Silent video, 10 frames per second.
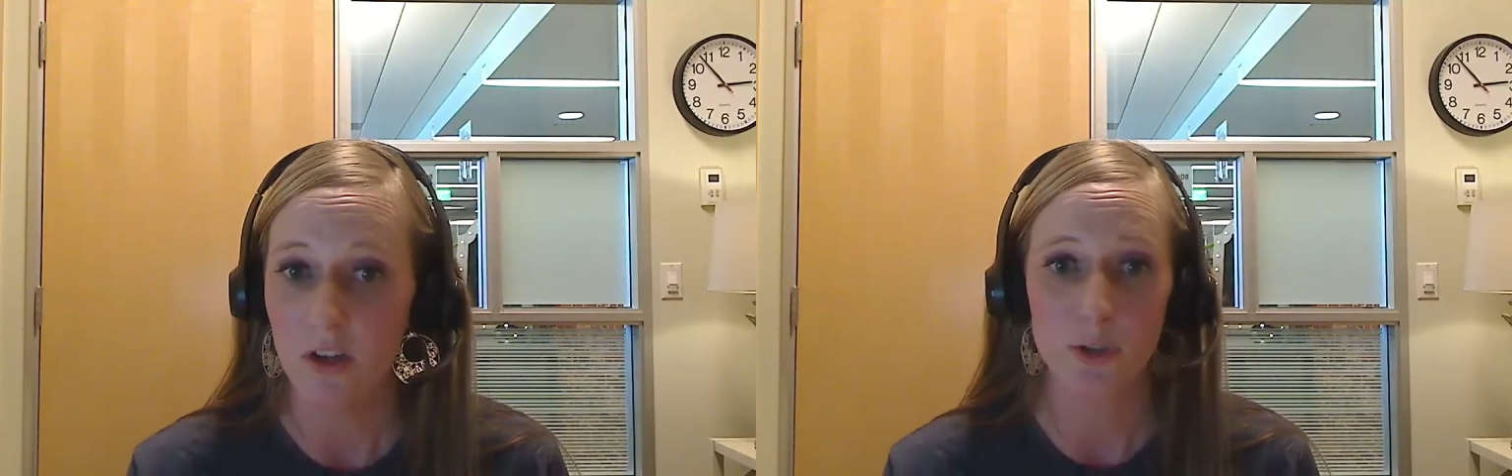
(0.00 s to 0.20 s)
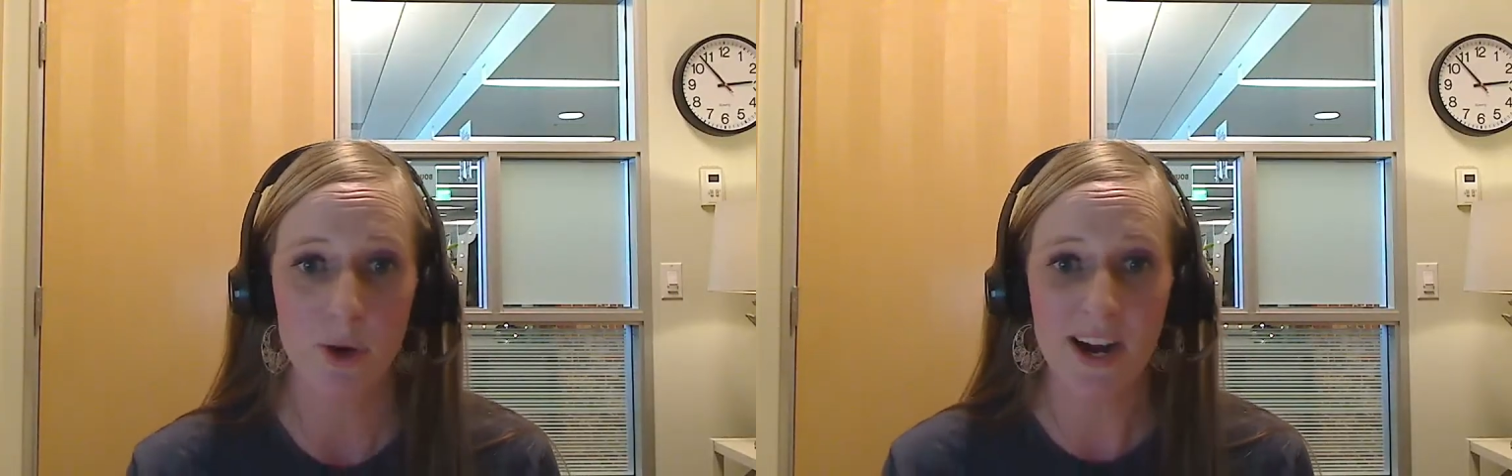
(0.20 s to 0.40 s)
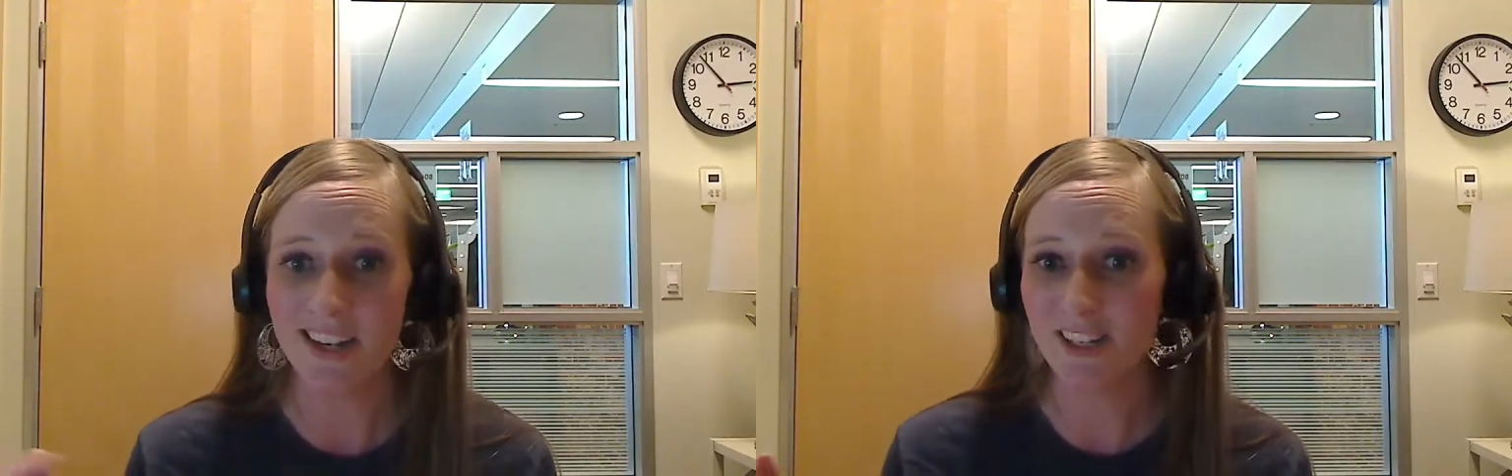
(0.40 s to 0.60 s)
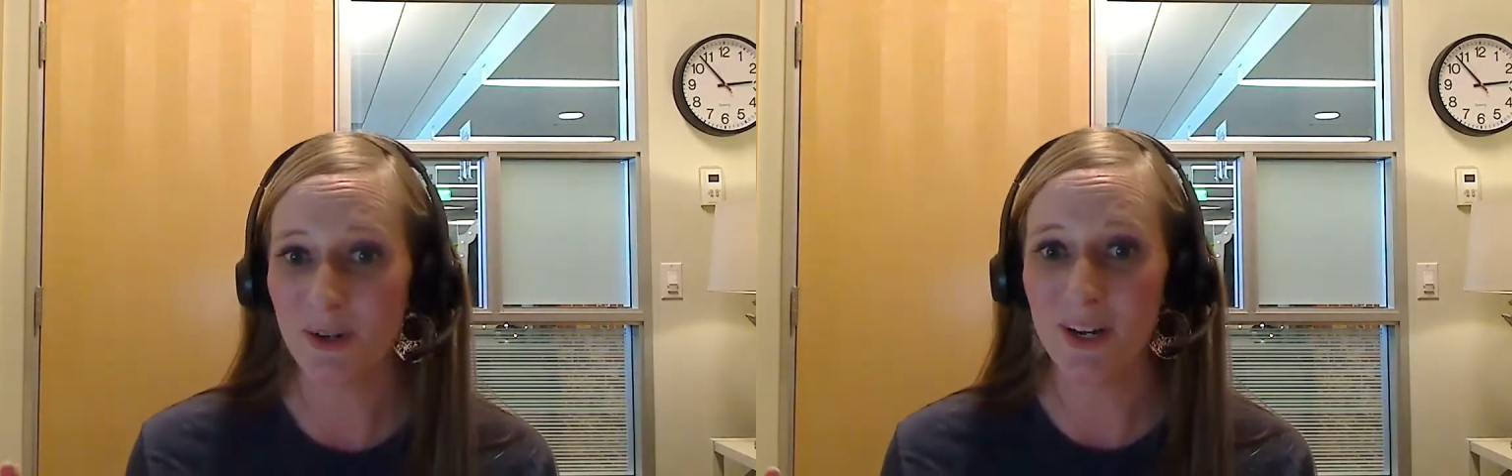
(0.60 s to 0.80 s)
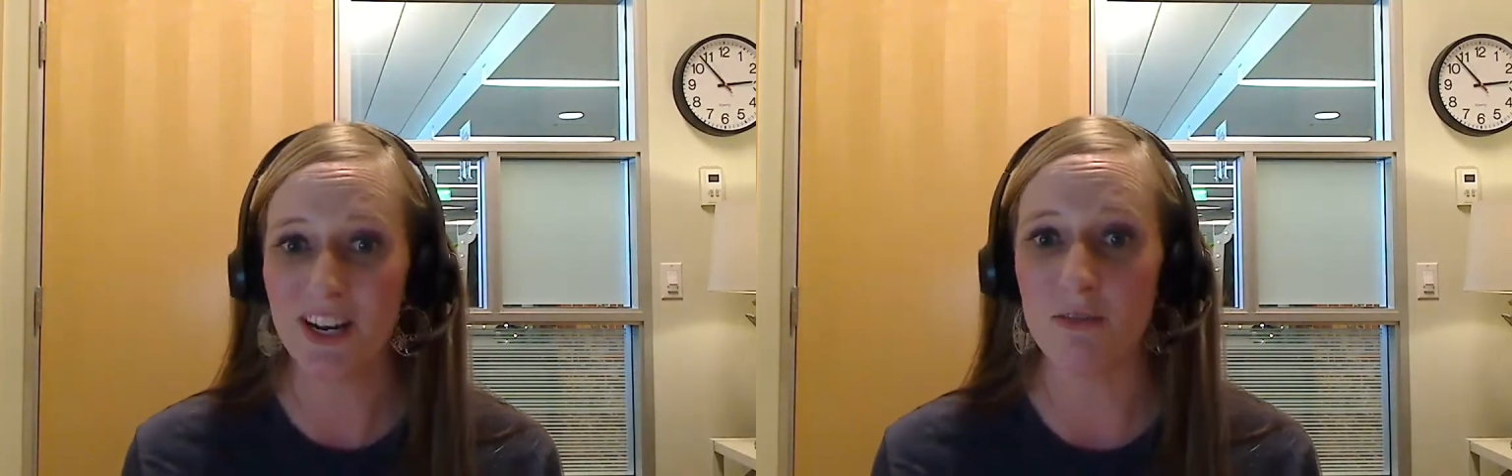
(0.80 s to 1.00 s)
try to do
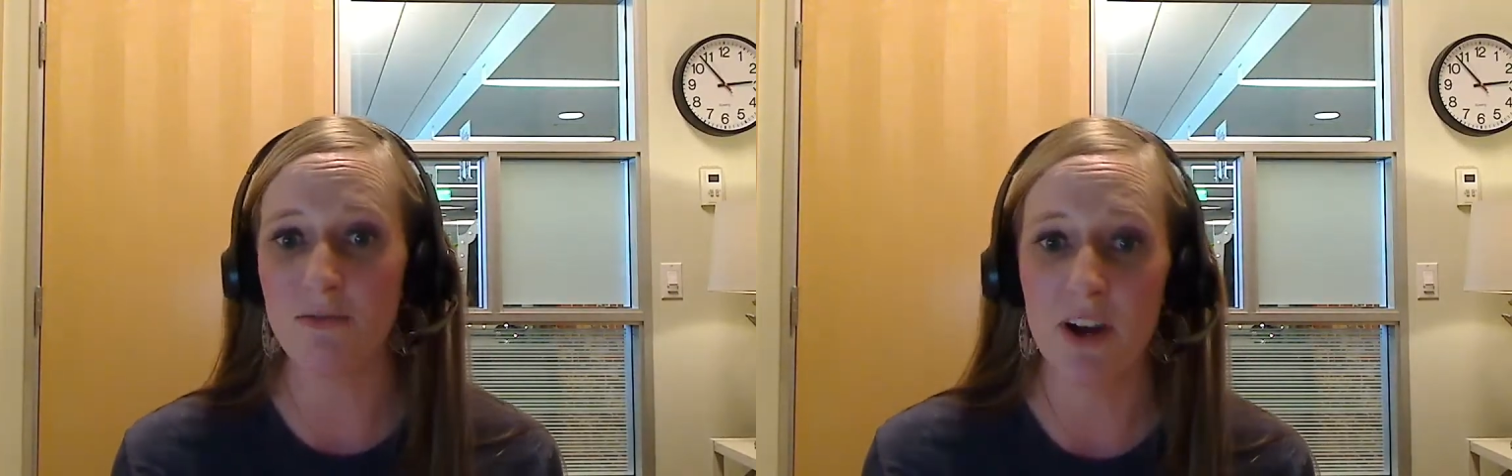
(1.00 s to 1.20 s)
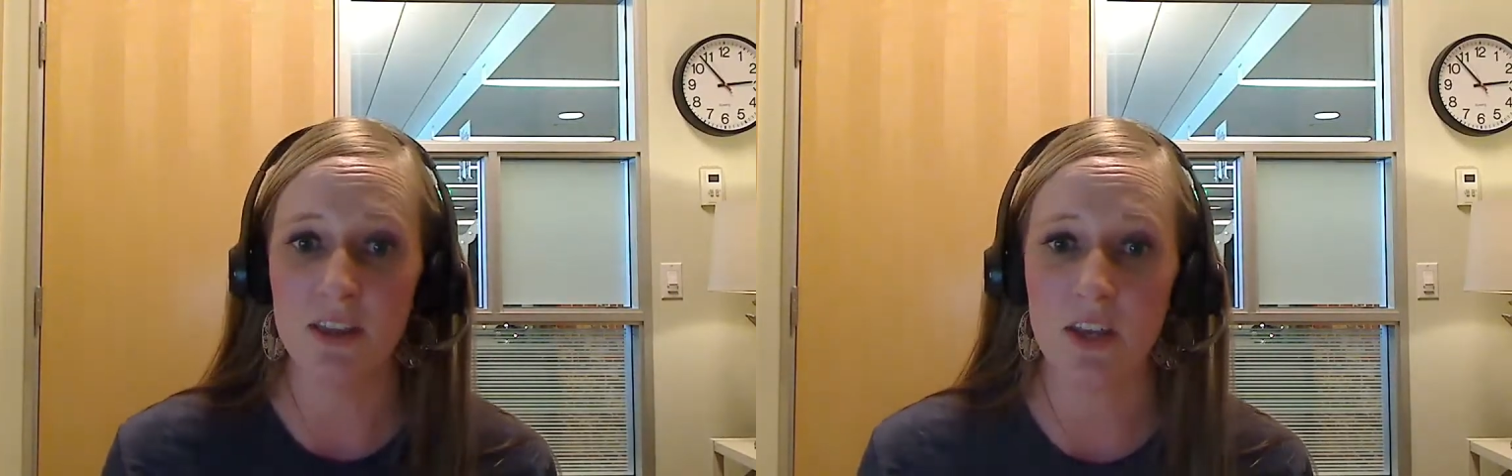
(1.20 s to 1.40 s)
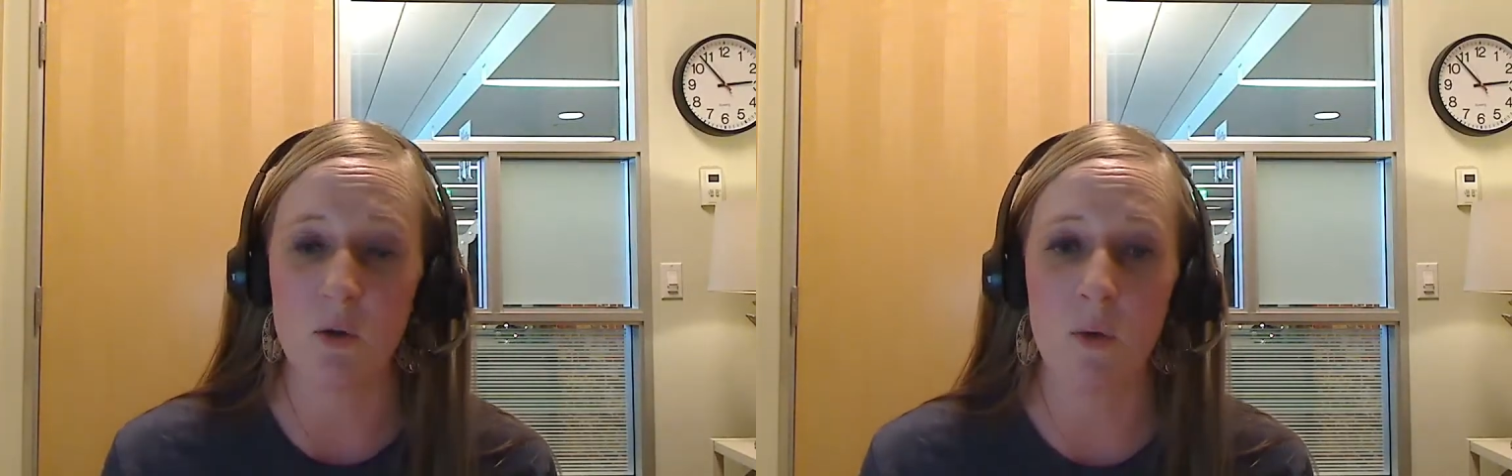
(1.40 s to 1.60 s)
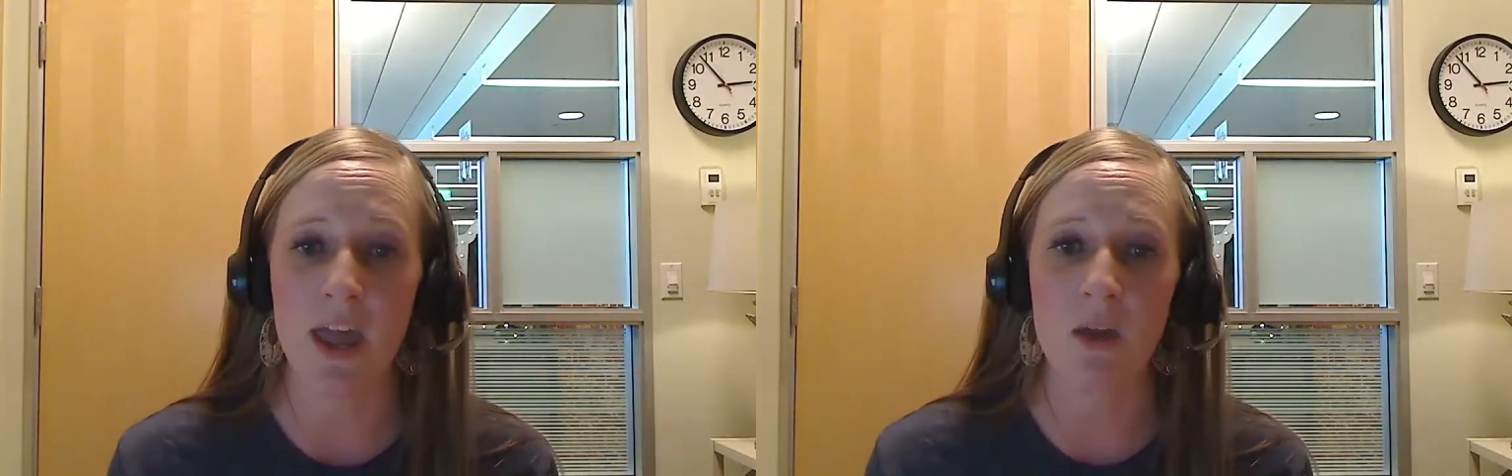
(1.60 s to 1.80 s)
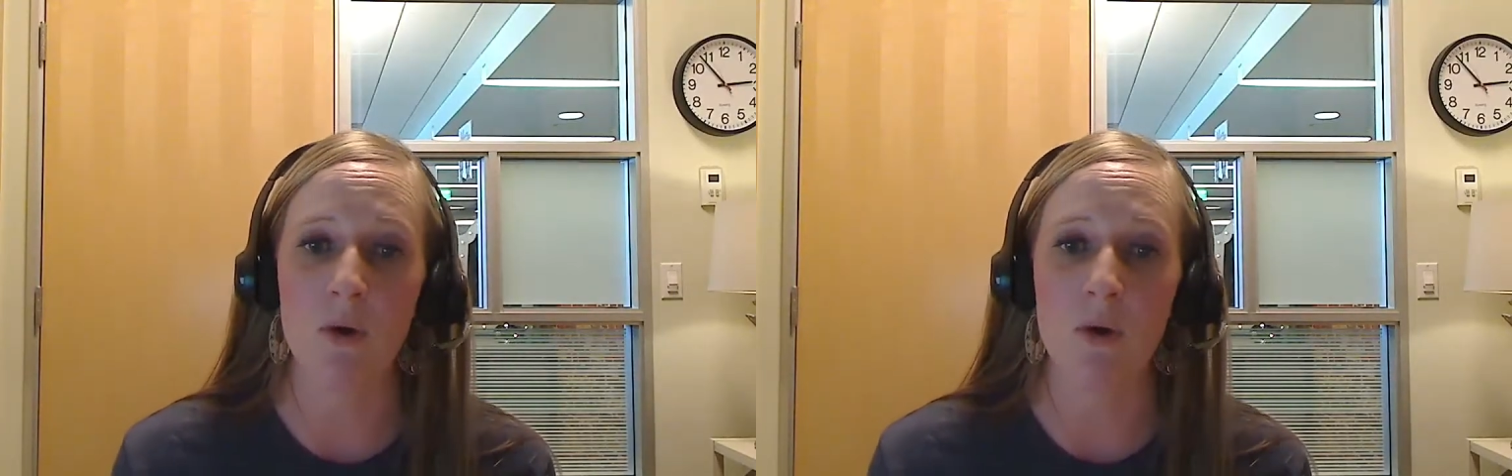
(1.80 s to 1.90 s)
it in a fun little way